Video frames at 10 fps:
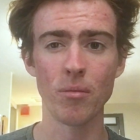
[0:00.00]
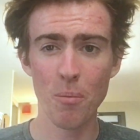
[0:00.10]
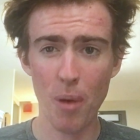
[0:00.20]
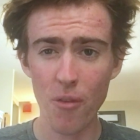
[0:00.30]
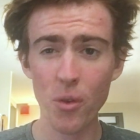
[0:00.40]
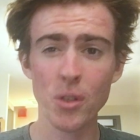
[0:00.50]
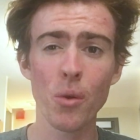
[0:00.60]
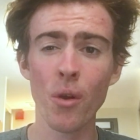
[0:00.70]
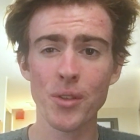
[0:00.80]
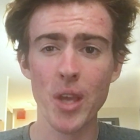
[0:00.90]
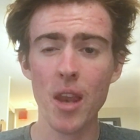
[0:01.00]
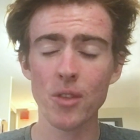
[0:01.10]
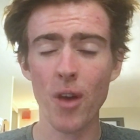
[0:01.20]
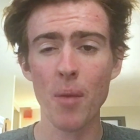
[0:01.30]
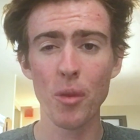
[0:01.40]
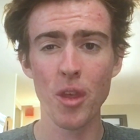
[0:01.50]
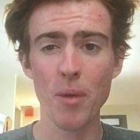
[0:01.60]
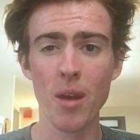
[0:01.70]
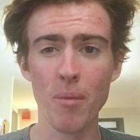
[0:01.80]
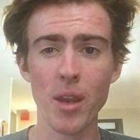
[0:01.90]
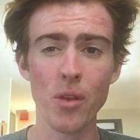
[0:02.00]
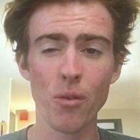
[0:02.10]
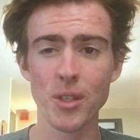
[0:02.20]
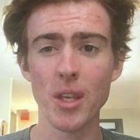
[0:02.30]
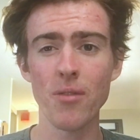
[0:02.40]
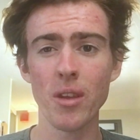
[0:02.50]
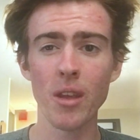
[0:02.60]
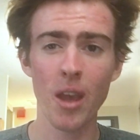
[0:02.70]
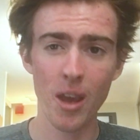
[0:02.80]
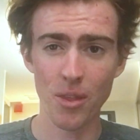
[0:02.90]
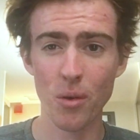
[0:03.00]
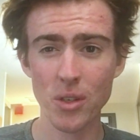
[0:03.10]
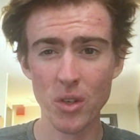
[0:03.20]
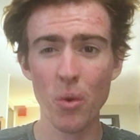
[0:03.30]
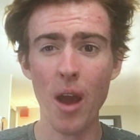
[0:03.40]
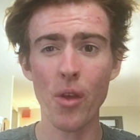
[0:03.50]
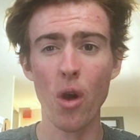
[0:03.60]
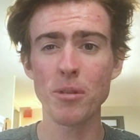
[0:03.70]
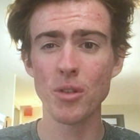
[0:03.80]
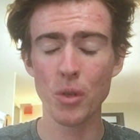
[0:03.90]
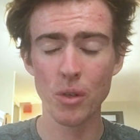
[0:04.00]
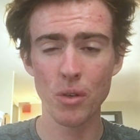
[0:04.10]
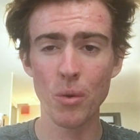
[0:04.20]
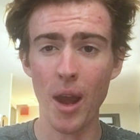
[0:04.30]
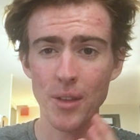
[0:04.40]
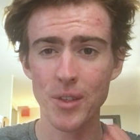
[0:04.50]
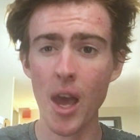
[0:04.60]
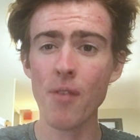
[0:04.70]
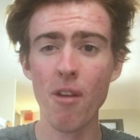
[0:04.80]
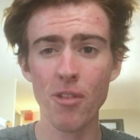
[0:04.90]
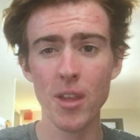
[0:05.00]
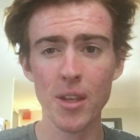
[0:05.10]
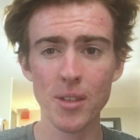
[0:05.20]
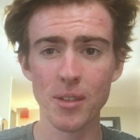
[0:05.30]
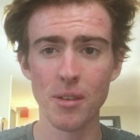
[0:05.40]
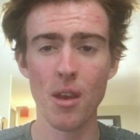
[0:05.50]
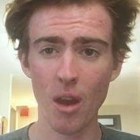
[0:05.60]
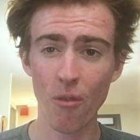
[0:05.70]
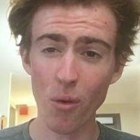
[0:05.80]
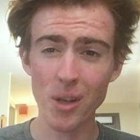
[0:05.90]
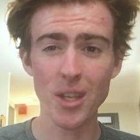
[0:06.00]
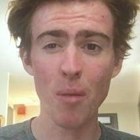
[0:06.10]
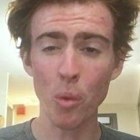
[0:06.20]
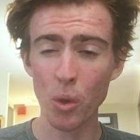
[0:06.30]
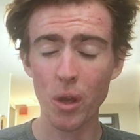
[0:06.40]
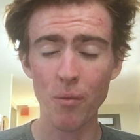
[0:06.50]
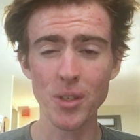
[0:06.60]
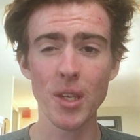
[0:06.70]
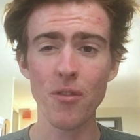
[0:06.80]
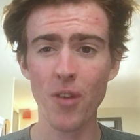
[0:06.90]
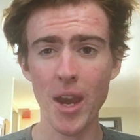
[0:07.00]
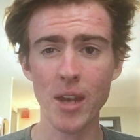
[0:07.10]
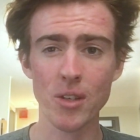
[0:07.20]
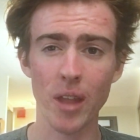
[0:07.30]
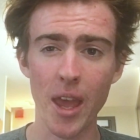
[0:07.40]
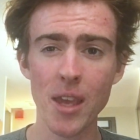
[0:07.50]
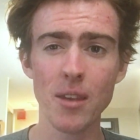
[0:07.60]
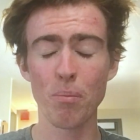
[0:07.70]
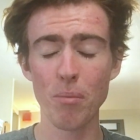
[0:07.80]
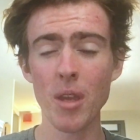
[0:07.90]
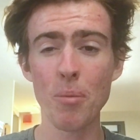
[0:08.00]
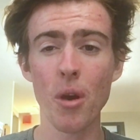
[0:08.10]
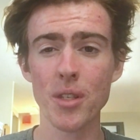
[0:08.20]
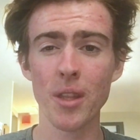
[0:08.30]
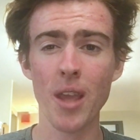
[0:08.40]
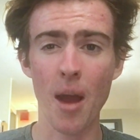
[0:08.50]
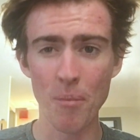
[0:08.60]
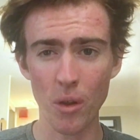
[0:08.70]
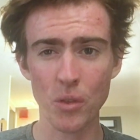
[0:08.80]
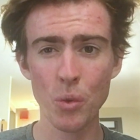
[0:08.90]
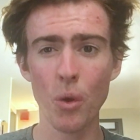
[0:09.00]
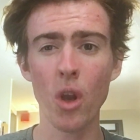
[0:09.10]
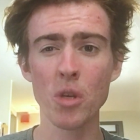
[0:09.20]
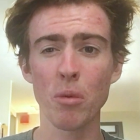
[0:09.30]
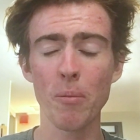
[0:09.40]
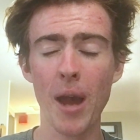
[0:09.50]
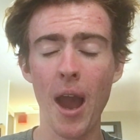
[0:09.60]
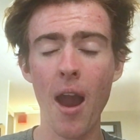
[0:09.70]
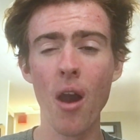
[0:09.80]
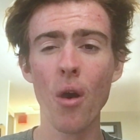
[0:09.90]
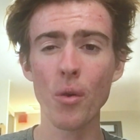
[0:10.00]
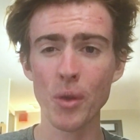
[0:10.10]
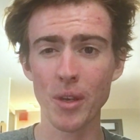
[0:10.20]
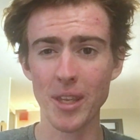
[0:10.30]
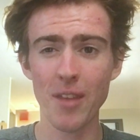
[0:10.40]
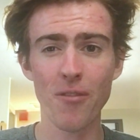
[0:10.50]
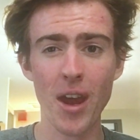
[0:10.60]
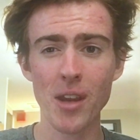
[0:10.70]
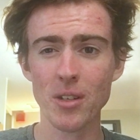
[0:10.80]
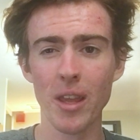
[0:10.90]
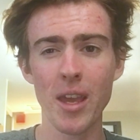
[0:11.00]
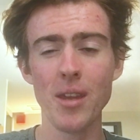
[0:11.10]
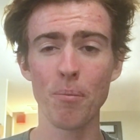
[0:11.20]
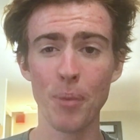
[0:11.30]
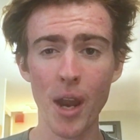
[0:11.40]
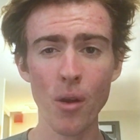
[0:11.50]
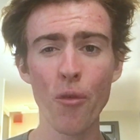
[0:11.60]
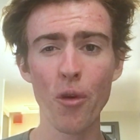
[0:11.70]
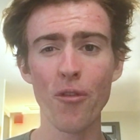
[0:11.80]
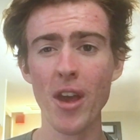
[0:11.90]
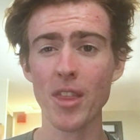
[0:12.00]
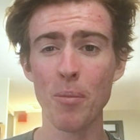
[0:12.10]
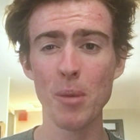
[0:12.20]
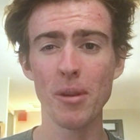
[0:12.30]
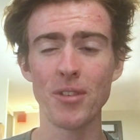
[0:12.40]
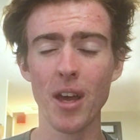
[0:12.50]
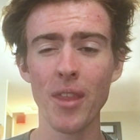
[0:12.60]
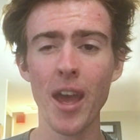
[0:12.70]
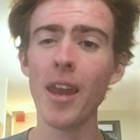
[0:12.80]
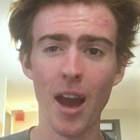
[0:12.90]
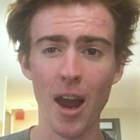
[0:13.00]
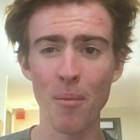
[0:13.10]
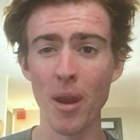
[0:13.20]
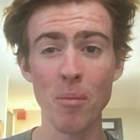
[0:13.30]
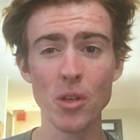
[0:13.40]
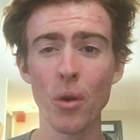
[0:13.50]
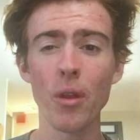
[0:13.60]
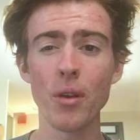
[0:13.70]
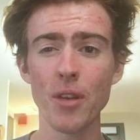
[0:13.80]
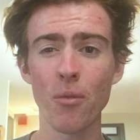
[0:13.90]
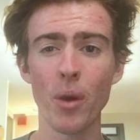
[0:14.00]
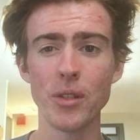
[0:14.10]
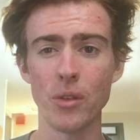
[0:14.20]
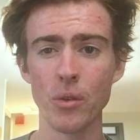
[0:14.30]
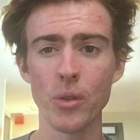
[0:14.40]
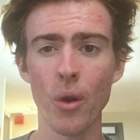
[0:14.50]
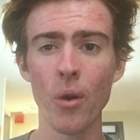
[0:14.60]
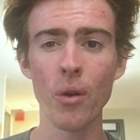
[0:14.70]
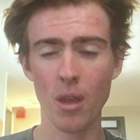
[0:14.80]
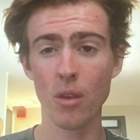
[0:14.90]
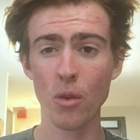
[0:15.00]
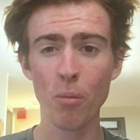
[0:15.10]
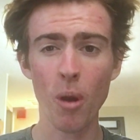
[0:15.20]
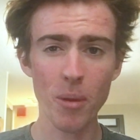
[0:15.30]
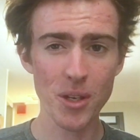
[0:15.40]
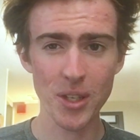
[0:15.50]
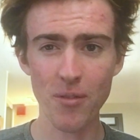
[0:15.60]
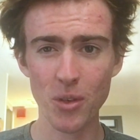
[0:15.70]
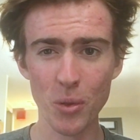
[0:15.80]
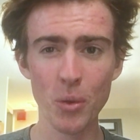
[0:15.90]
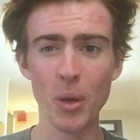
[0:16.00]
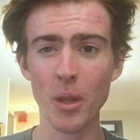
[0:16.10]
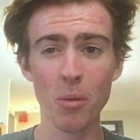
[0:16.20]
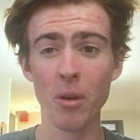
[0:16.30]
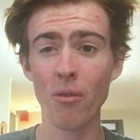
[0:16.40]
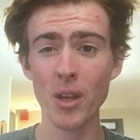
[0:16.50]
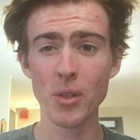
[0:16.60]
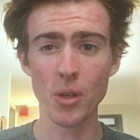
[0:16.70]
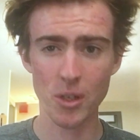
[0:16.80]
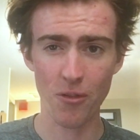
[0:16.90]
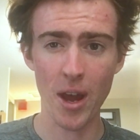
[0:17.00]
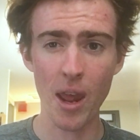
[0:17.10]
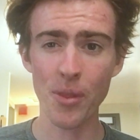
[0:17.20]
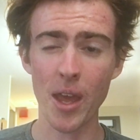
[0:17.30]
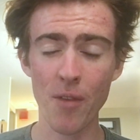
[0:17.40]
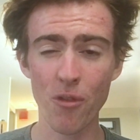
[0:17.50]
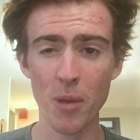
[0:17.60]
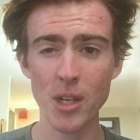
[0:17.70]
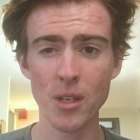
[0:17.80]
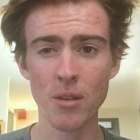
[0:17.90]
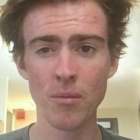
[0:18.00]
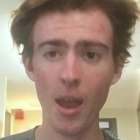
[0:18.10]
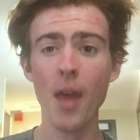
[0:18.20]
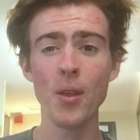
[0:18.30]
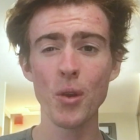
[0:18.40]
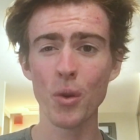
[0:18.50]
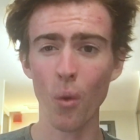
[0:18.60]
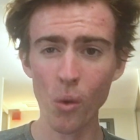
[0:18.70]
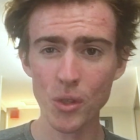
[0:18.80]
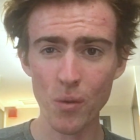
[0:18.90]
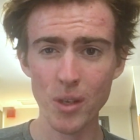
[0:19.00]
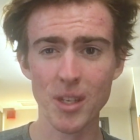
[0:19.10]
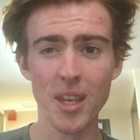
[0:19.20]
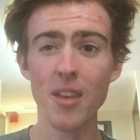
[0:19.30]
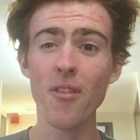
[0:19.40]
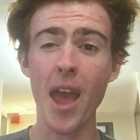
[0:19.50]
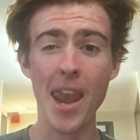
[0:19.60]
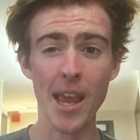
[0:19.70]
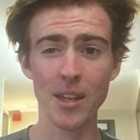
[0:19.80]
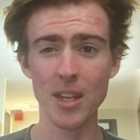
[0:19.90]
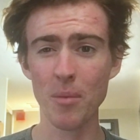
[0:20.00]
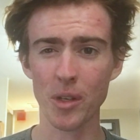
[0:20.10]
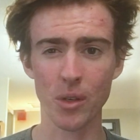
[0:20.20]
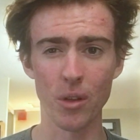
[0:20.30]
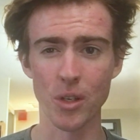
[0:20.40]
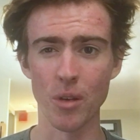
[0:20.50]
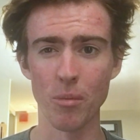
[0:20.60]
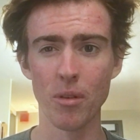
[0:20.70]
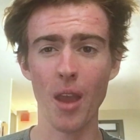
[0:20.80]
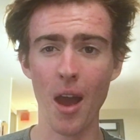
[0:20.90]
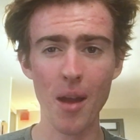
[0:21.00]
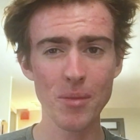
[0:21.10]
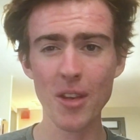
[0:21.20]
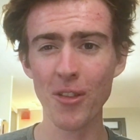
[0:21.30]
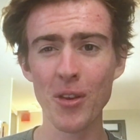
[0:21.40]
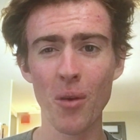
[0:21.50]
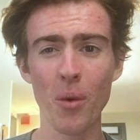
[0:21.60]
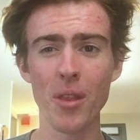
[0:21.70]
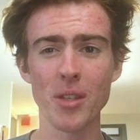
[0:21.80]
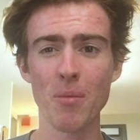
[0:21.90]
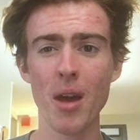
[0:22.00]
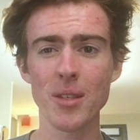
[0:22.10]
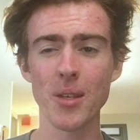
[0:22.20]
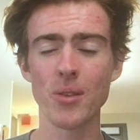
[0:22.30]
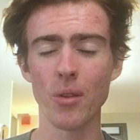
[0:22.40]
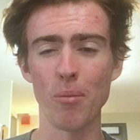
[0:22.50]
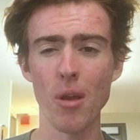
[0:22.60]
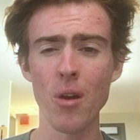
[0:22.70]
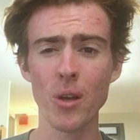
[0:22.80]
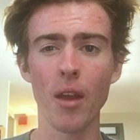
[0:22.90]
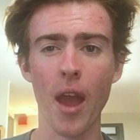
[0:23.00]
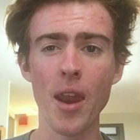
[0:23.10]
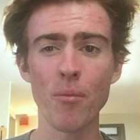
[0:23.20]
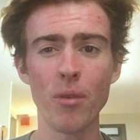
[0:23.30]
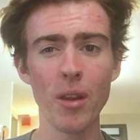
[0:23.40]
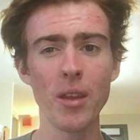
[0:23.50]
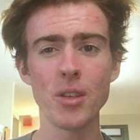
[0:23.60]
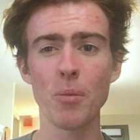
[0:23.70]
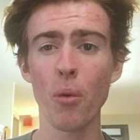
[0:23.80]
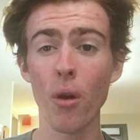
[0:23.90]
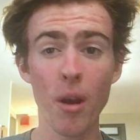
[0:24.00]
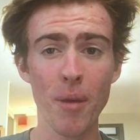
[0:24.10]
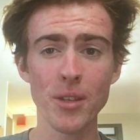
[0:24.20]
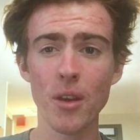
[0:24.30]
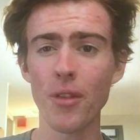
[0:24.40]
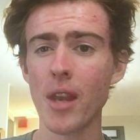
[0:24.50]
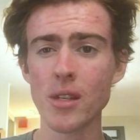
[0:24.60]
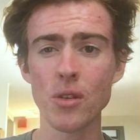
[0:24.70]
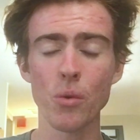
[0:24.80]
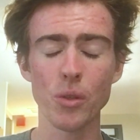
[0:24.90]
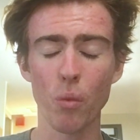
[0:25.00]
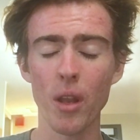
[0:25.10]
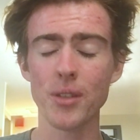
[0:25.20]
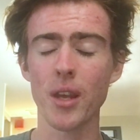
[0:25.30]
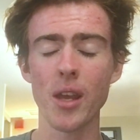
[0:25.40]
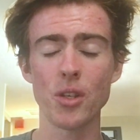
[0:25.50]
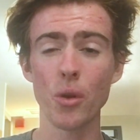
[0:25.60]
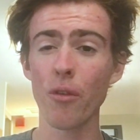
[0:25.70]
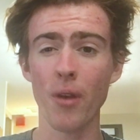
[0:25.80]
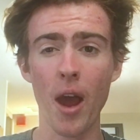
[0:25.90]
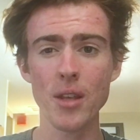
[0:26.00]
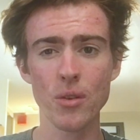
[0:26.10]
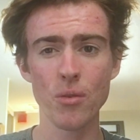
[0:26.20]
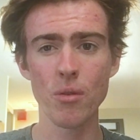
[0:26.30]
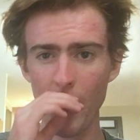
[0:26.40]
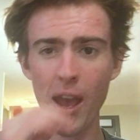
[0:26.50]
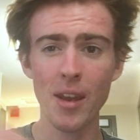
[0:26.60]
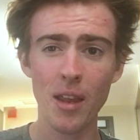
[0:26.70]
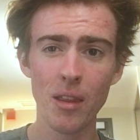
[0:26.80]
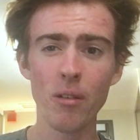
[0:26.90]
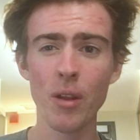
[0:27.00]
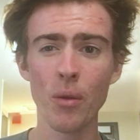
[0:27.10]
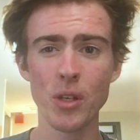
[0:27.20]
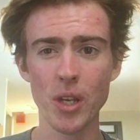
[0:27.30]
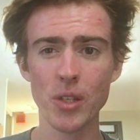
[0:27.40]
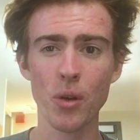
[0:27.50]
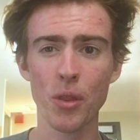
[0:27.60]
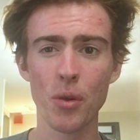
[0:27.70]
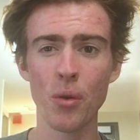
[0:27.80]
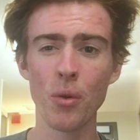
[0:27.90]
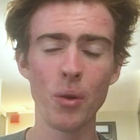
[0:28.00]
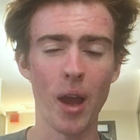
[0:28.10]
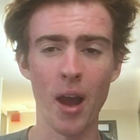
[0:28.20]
But if you're still not satisfied with the amount of money you're receiving, there are still other options you can do outside of athletics. For example, you can receive financial aid. Me personally, I'm not too knowledgeable about how you can get financial aid, but I know for a fact that people have done that, and I'm sure there are different ways to do so. You'll probably just have to do a little bit of research to find out that information, and then you can also receive an academic scholarship. I'm definitely not one of the smartest kids on the block, and I'm really disappointed in myself that I didn't do as well as I should have in high school, and I literally only just got through